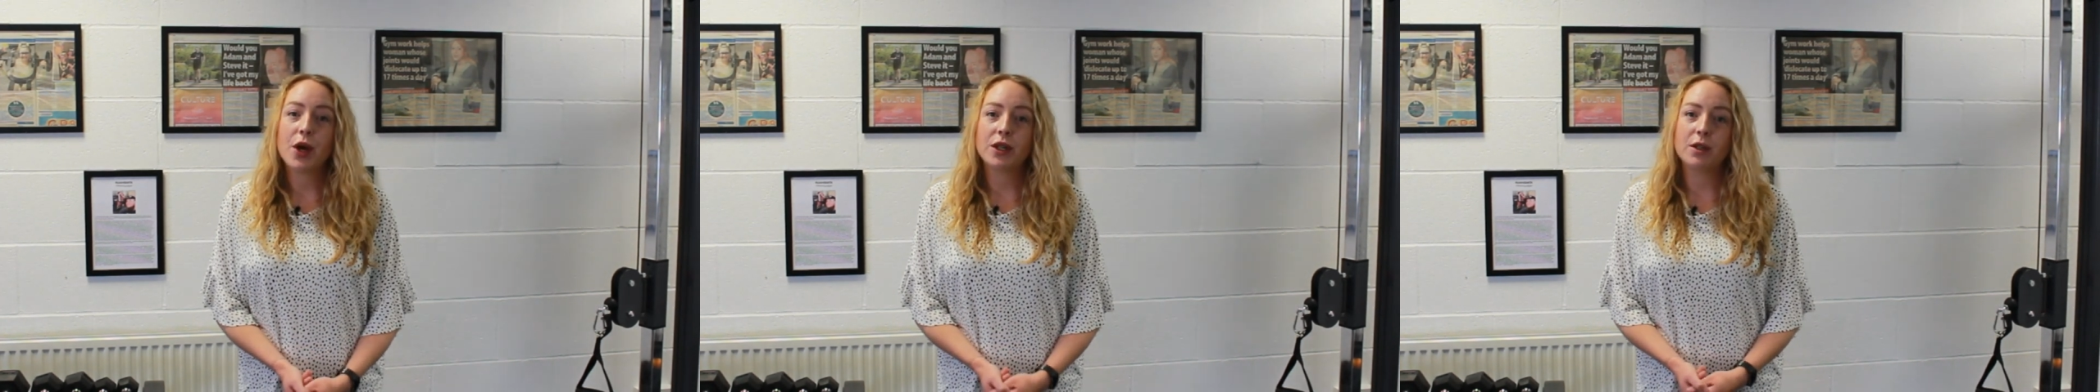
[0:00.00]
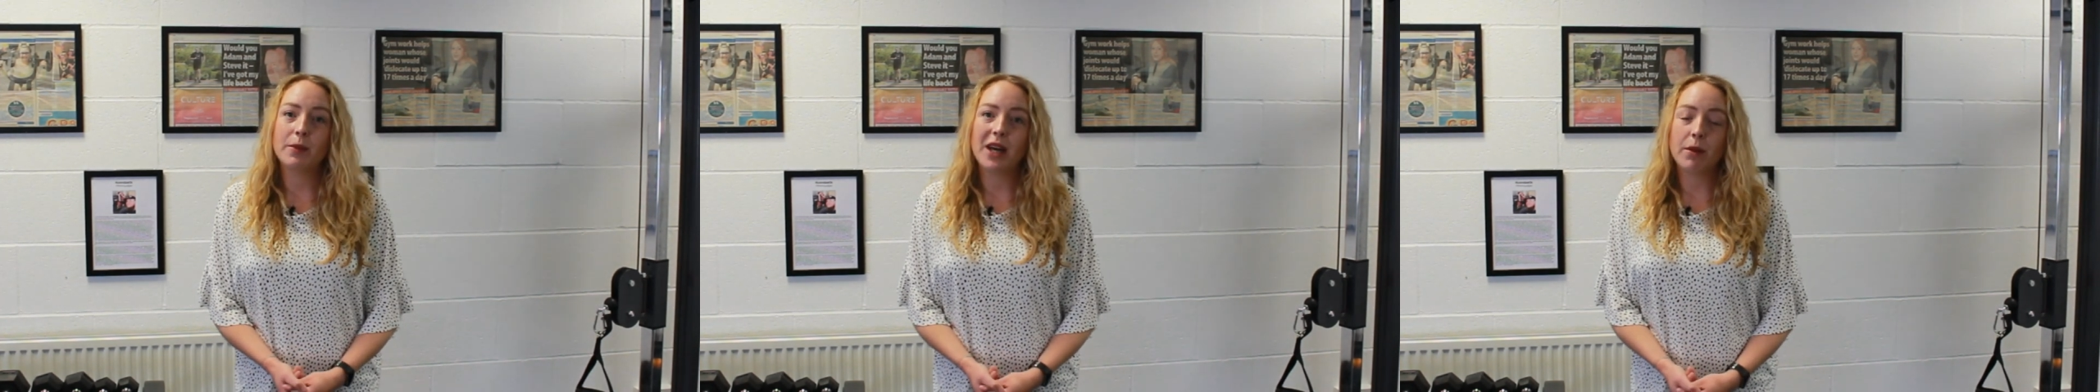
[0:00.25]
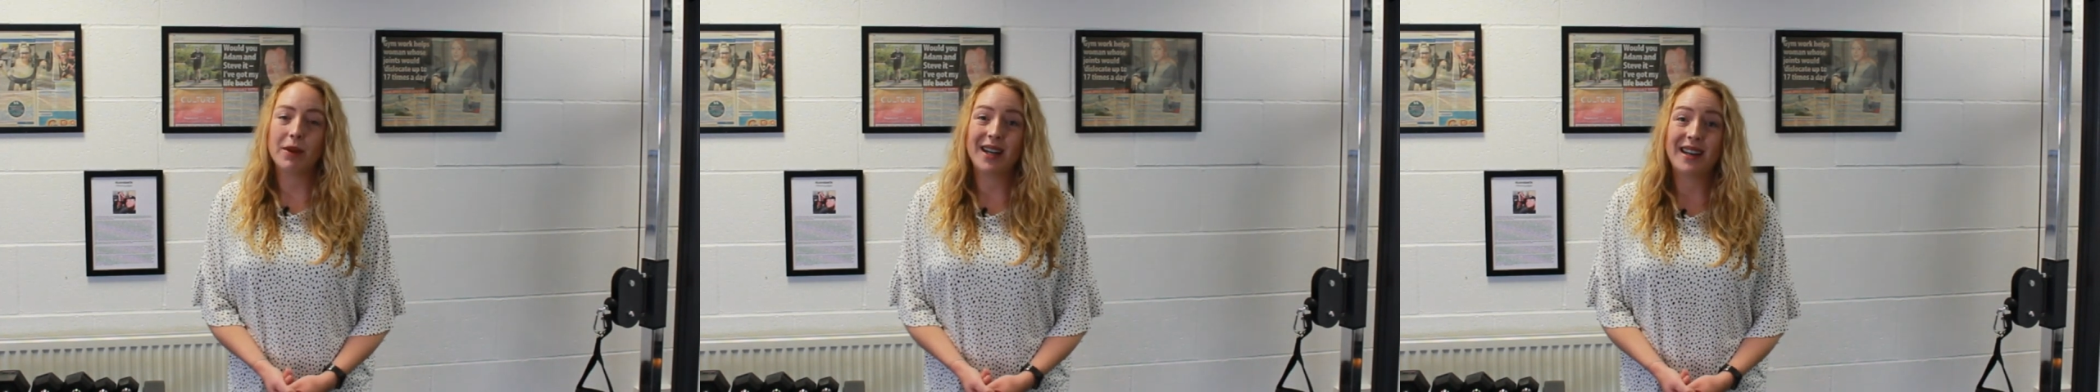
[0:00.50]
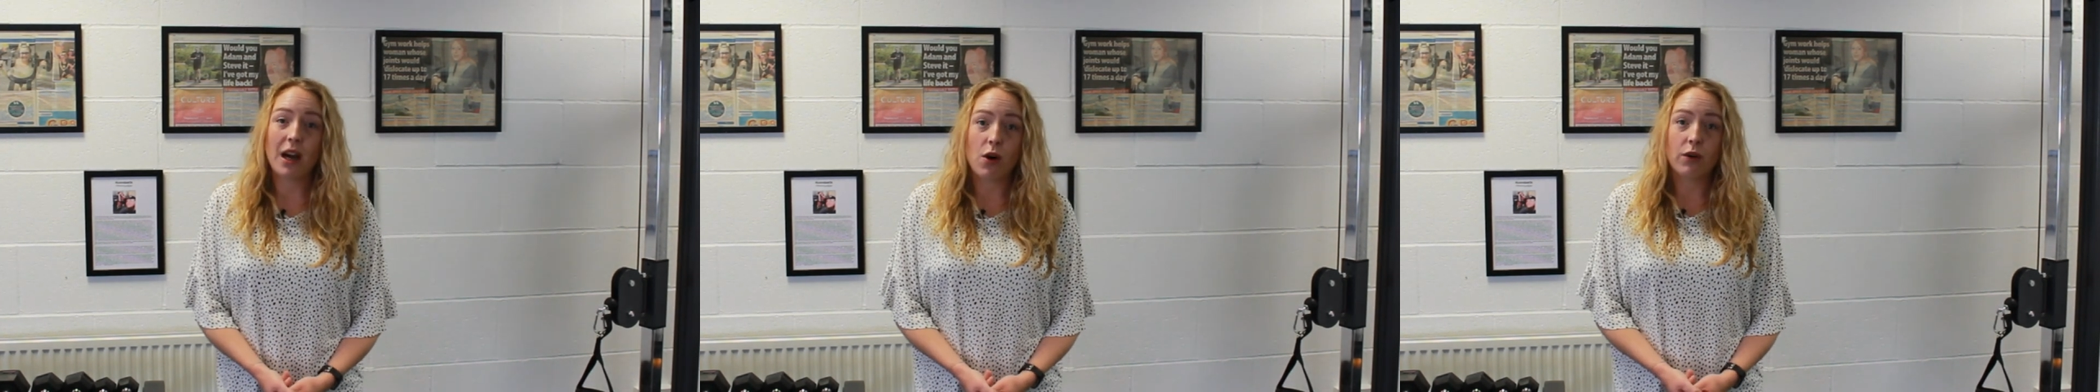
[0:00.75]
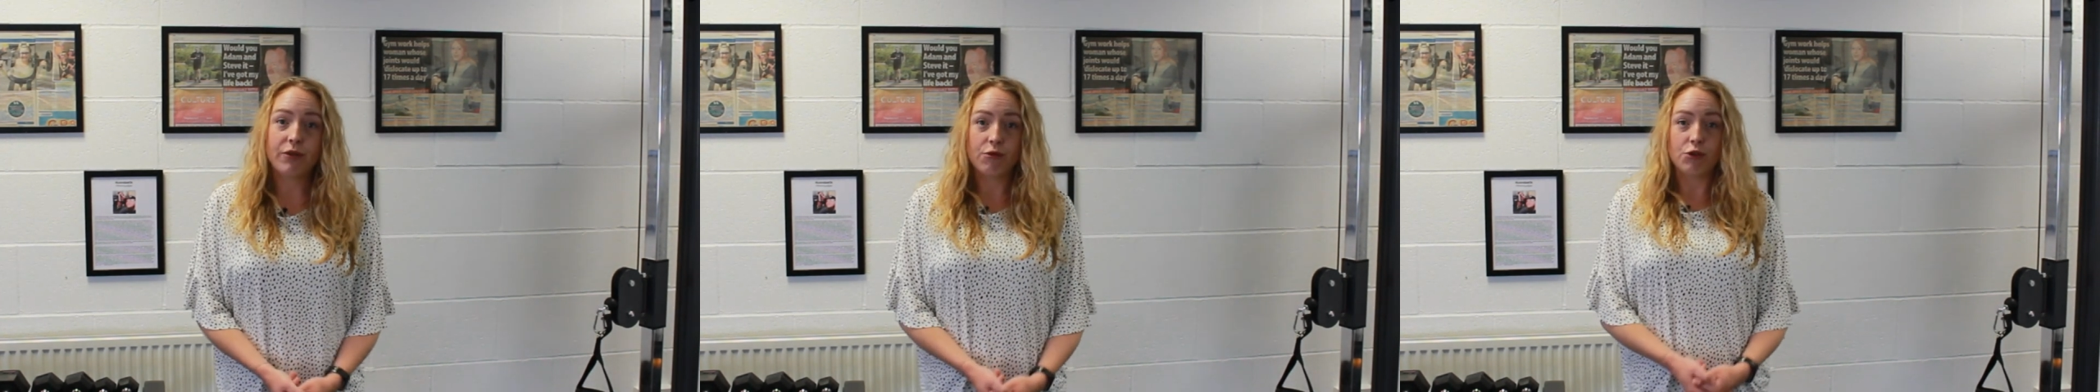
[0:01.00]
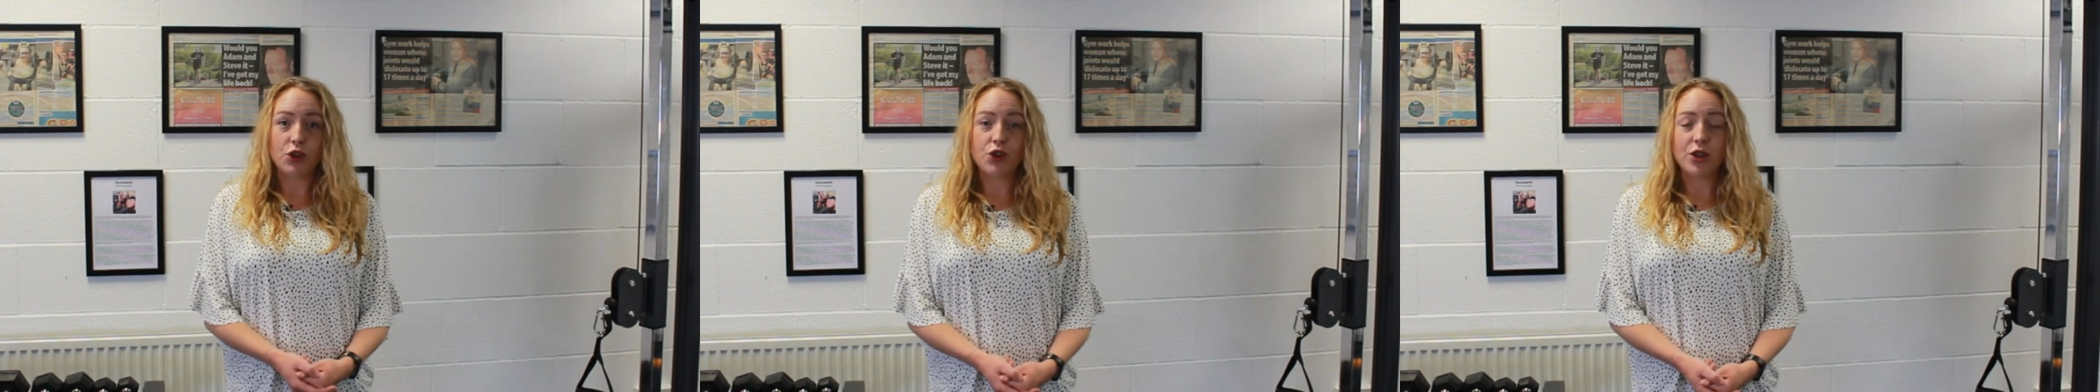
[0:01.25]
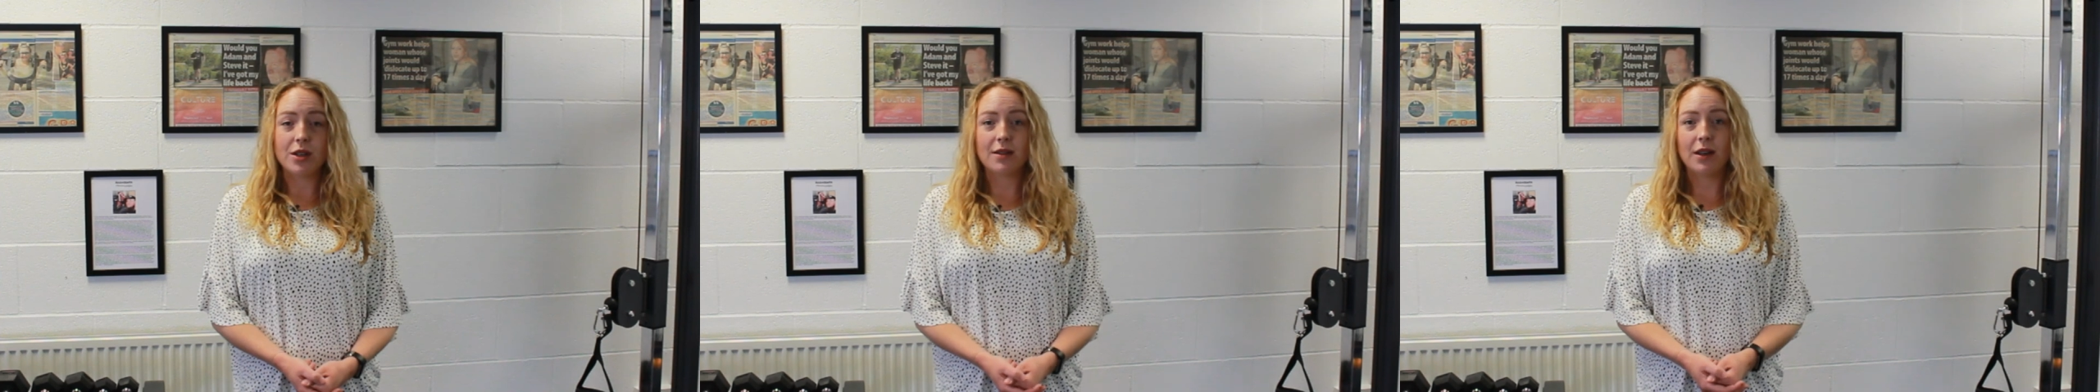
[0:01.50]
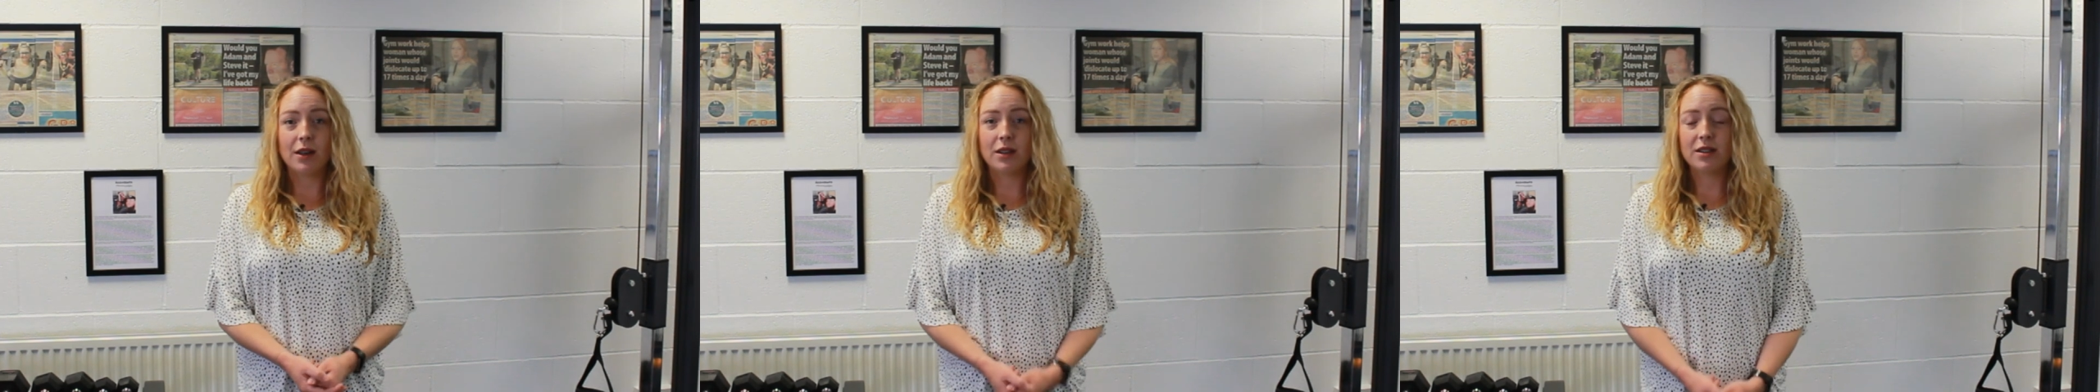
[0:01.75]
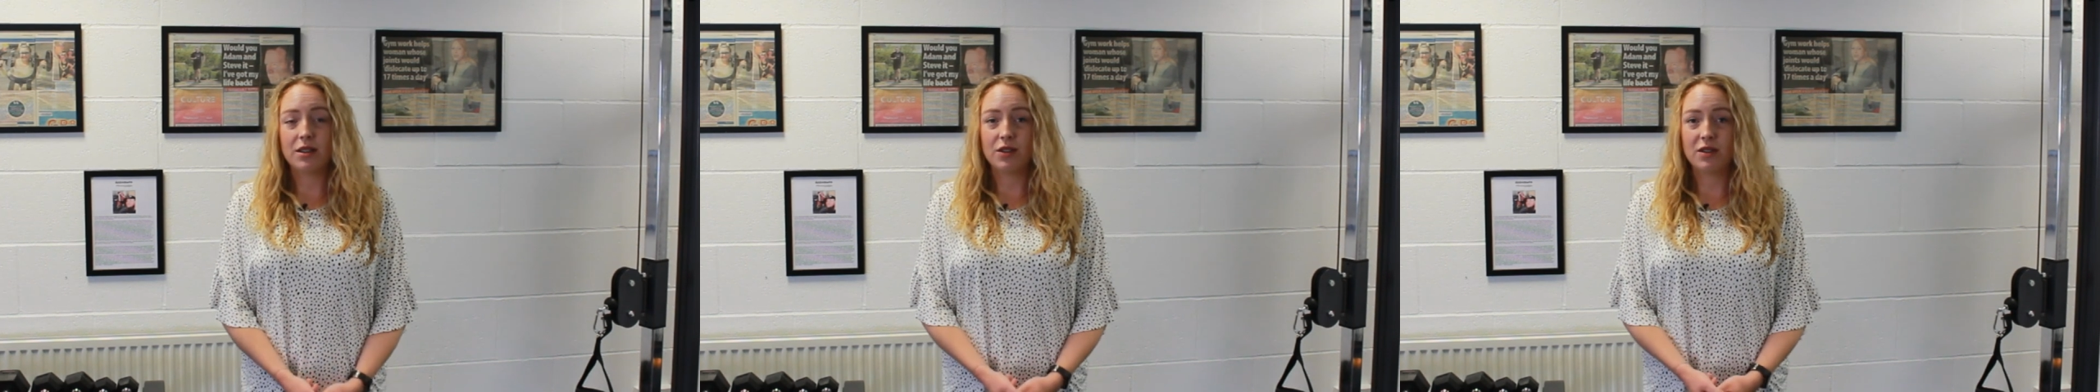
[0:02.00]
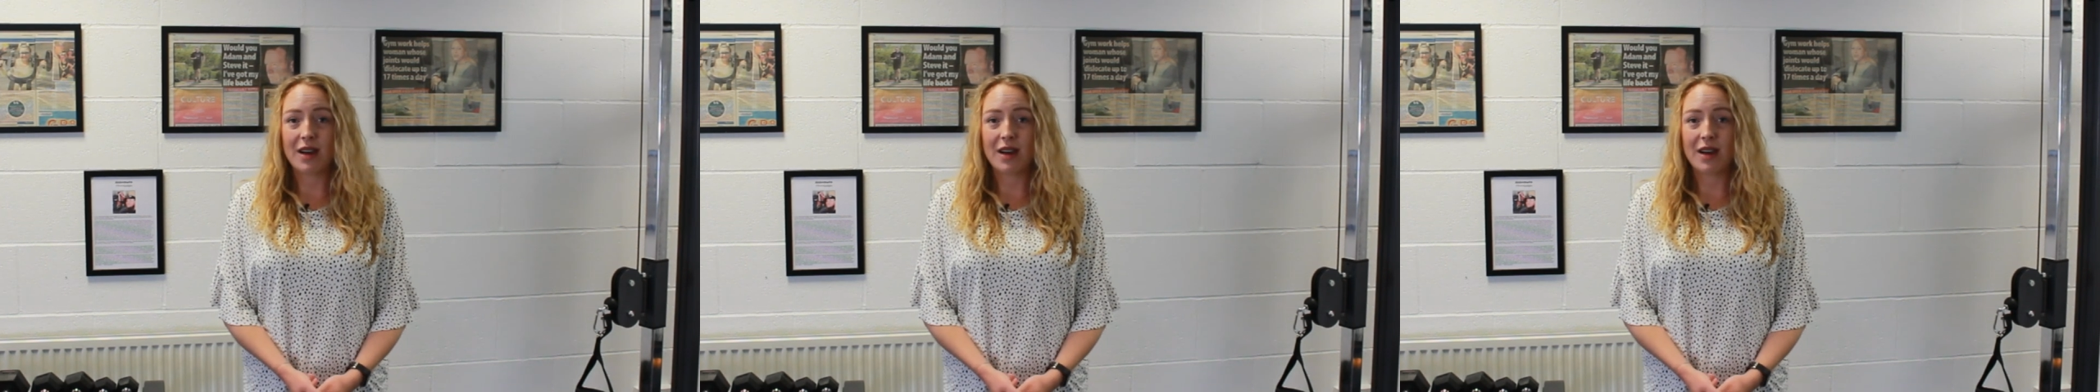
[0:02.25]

to be able to get off crutches and to